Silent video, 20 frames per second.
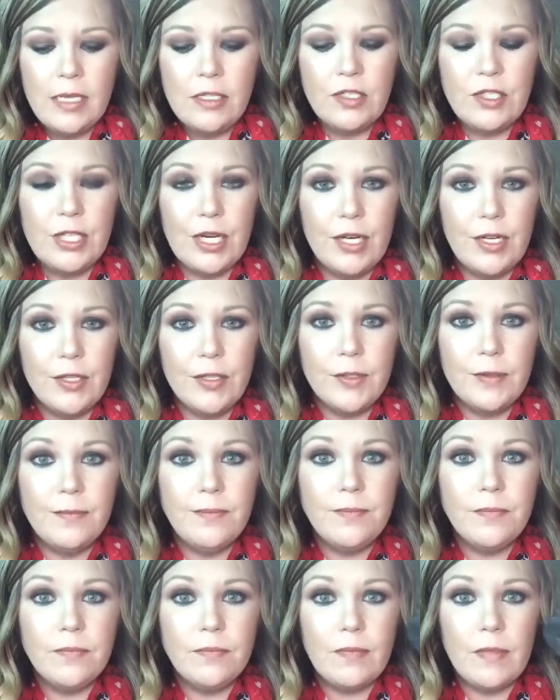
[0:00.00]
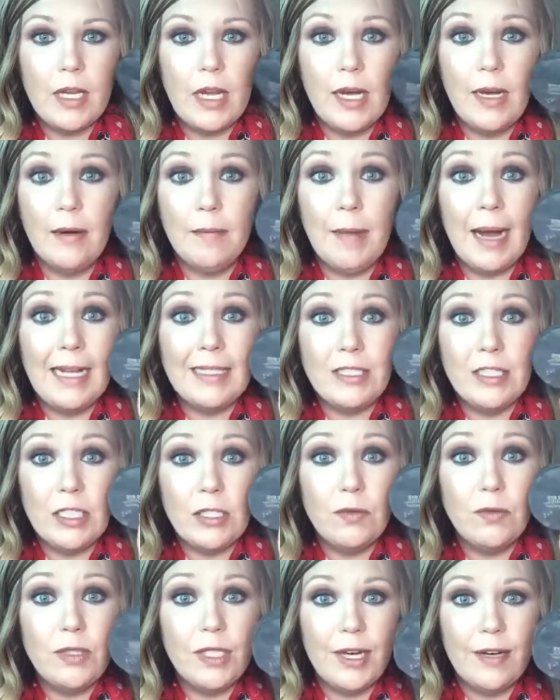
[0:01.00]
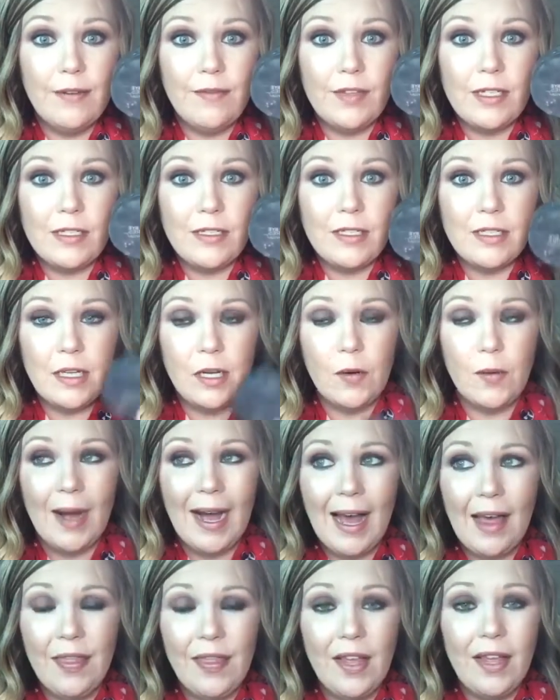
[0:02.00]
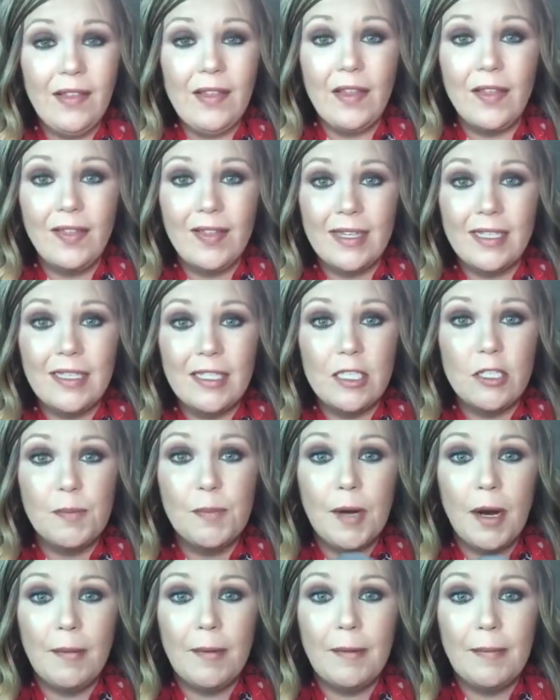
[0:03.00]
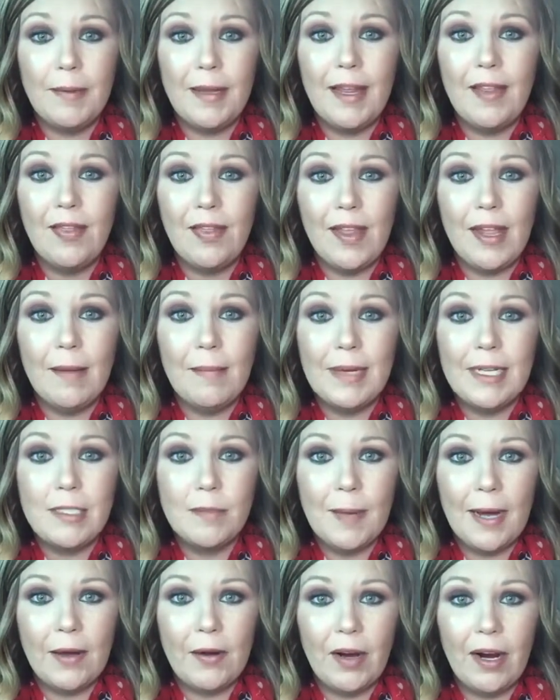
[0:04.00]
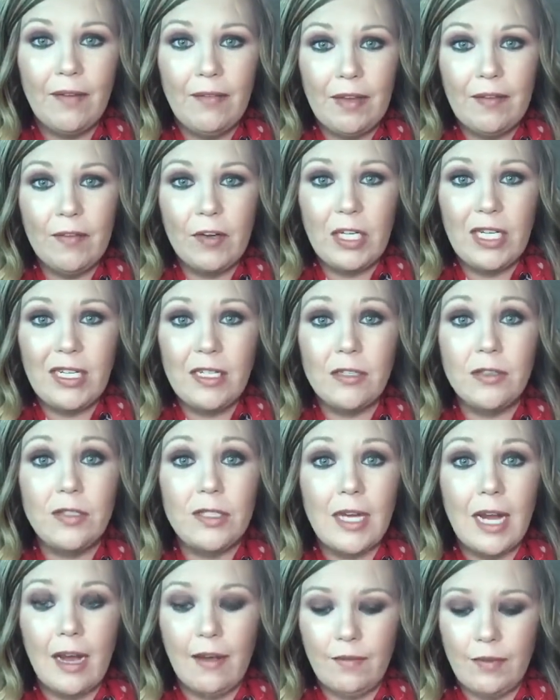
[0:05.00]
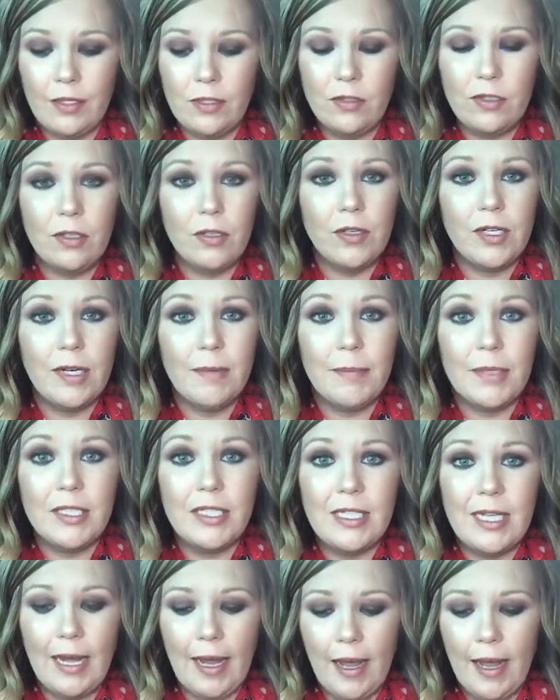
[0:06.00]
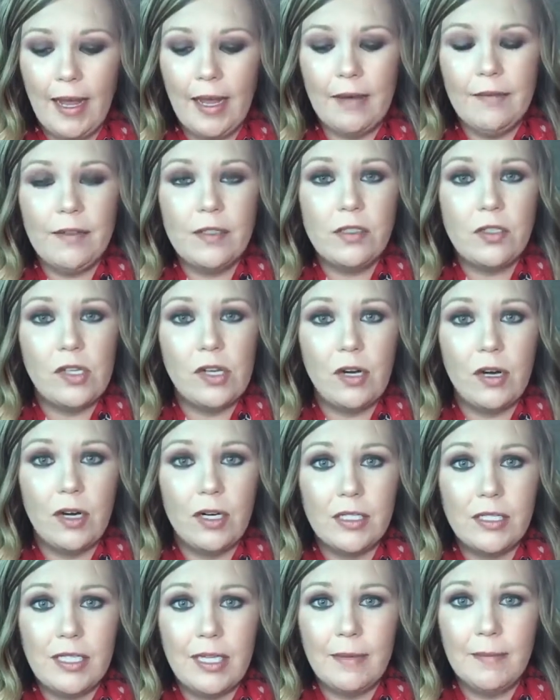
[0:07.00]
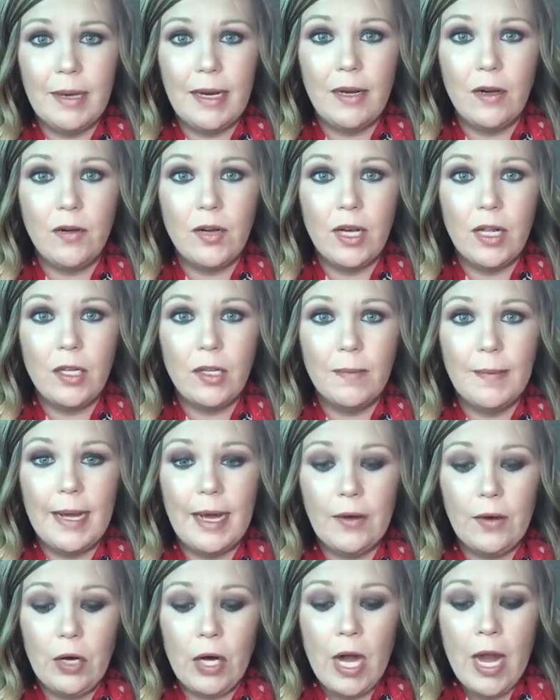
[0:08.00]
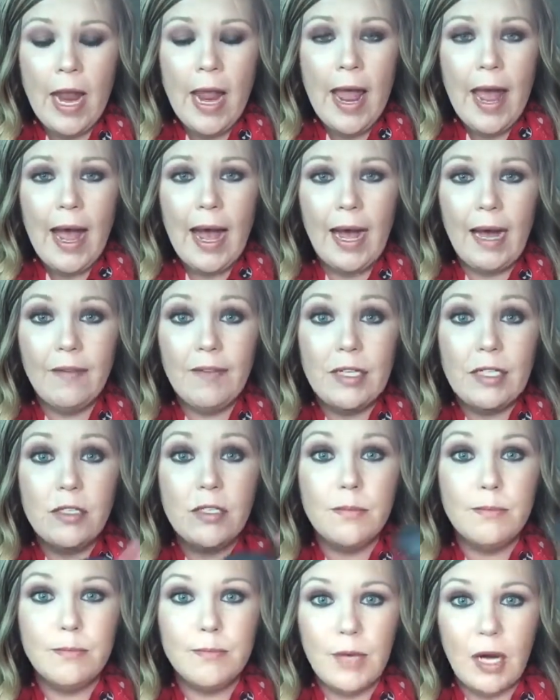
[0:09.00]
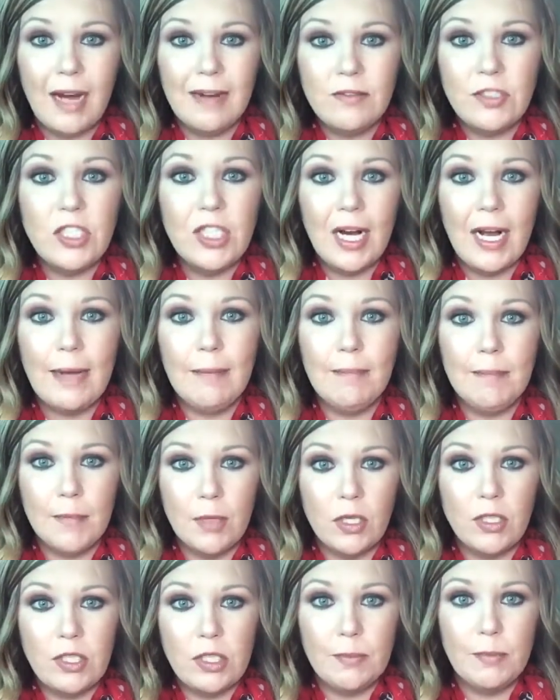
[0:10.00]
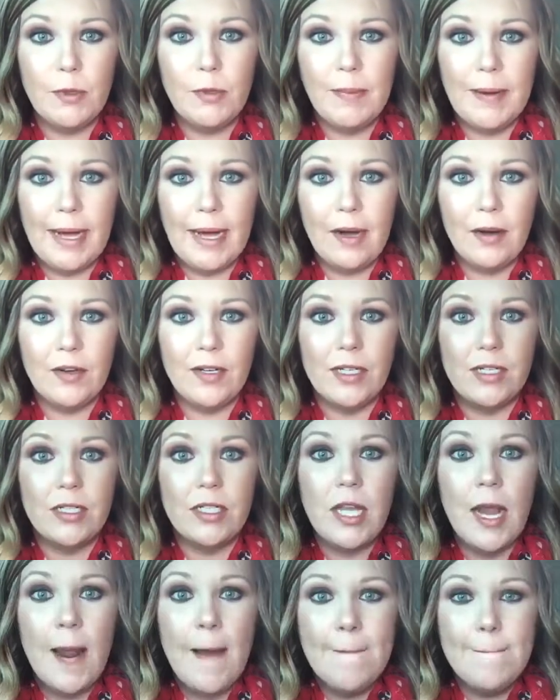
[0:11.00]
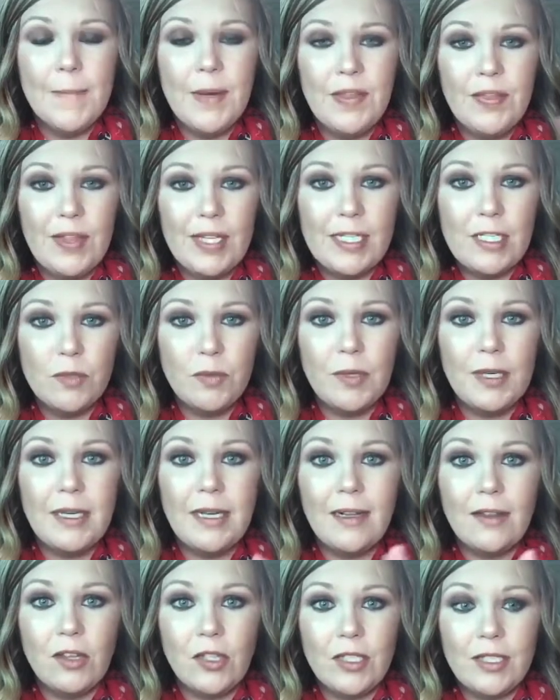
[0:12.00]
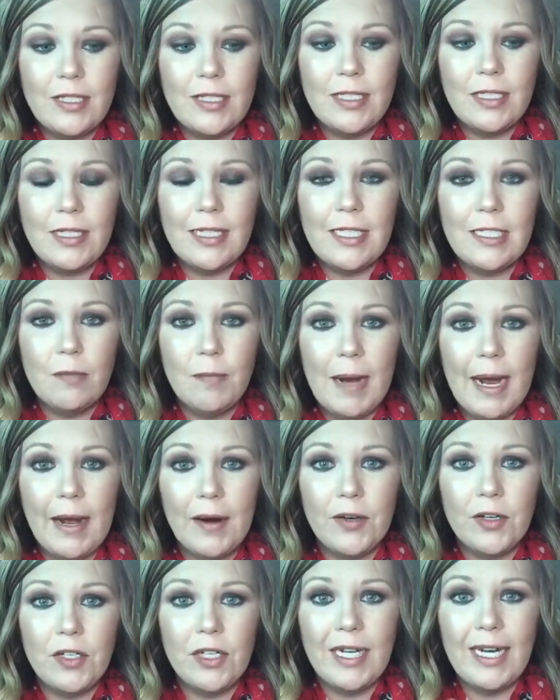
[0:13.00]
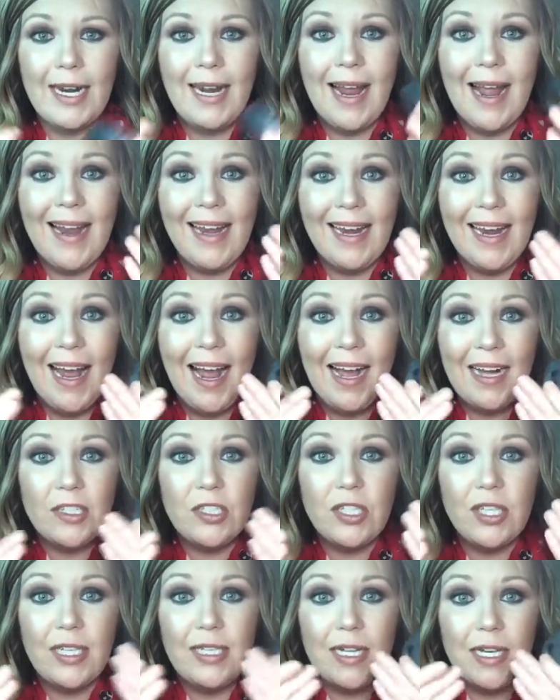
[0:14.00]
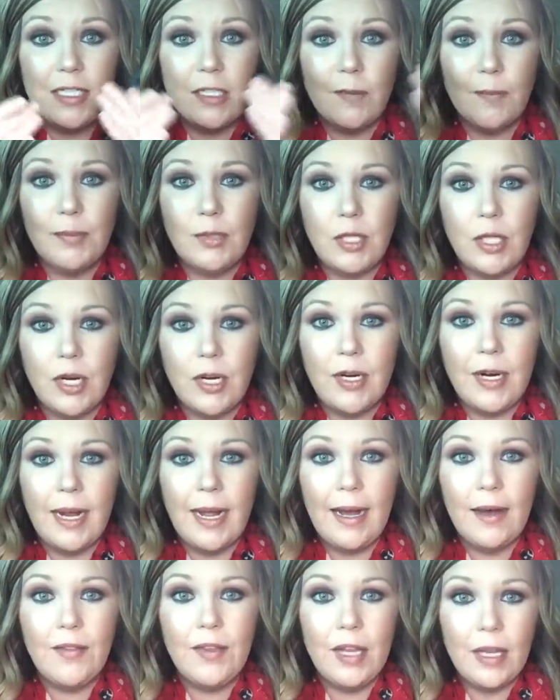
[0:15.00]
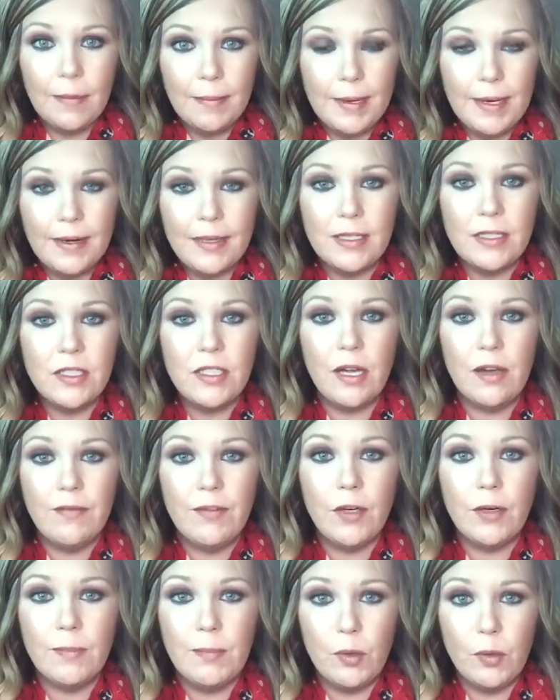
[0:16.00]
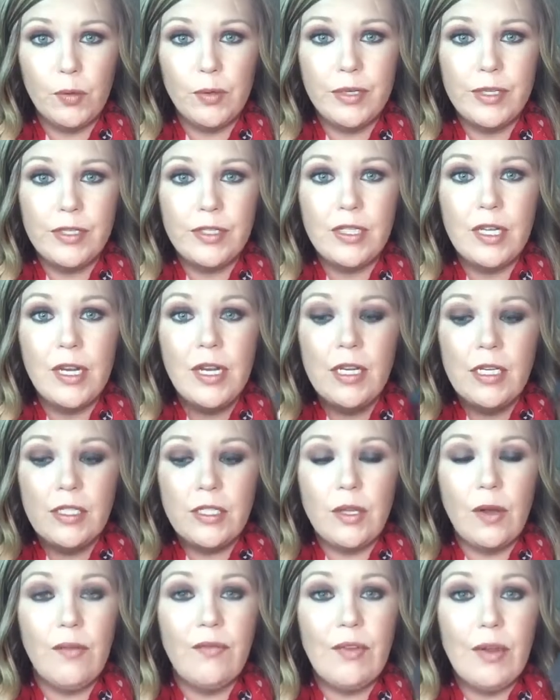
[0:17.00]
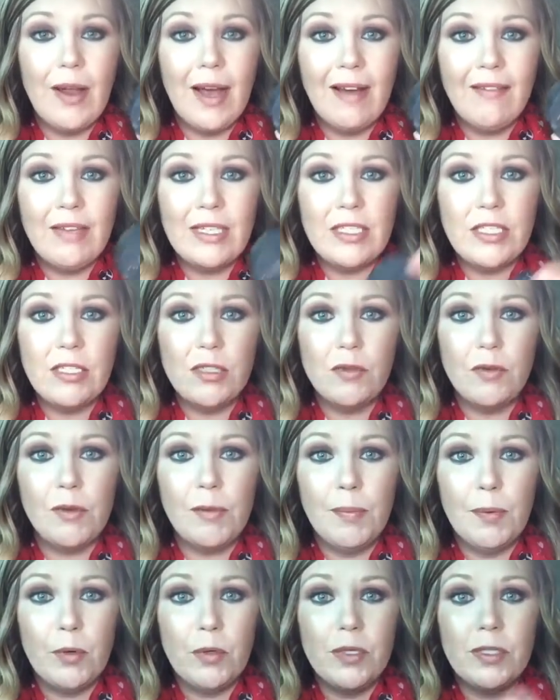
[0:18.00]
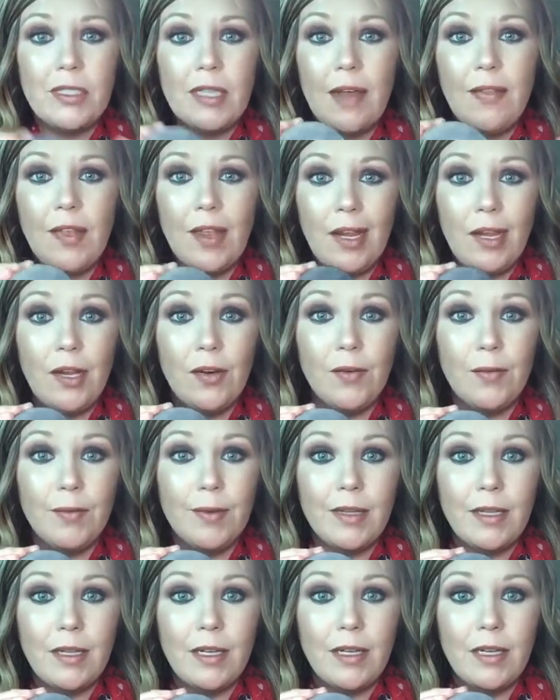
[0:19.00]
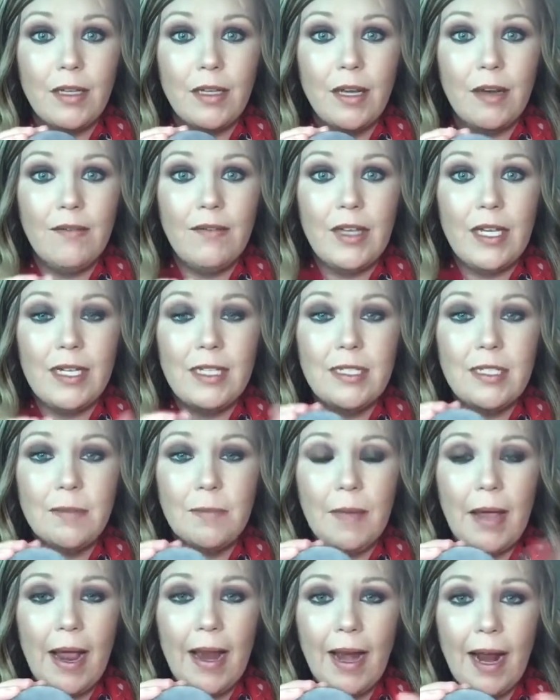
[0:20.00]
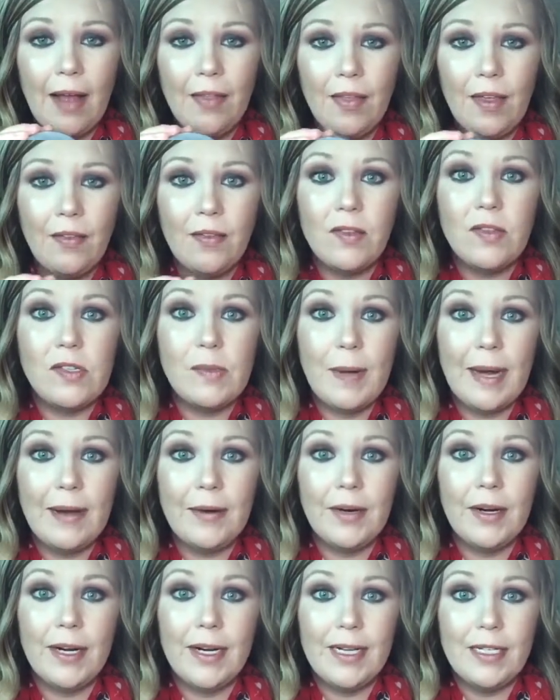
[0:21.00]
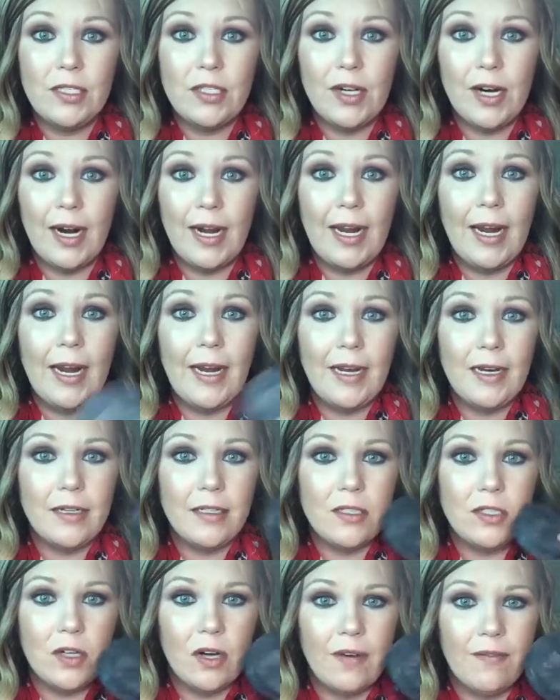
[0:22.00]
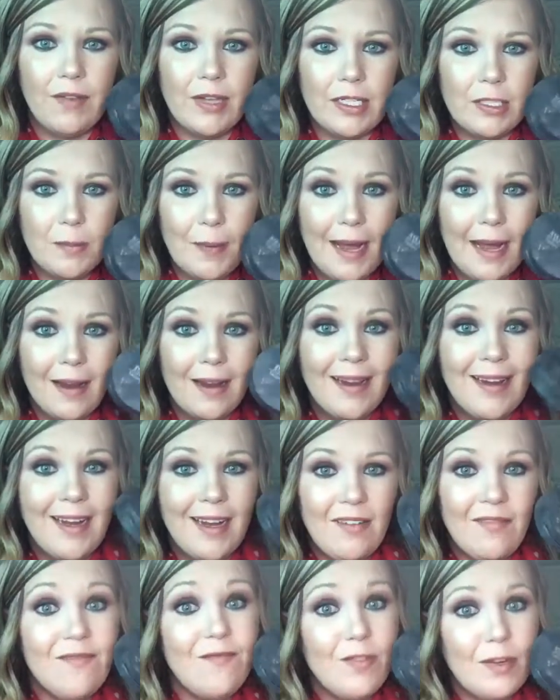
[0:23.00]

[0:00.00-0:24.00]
So I do love this though. I think that this is probably the best powder I've ever used. I've used Laura Mercier. I've used RC Amino Color Powder. I've tried multiple powders, but this one looks the least powdery, and it actually does blur out the appearance of your pores. So if you have issues with pores, I think you're really gonna love this, and I think this powder is great, and it does not flash back in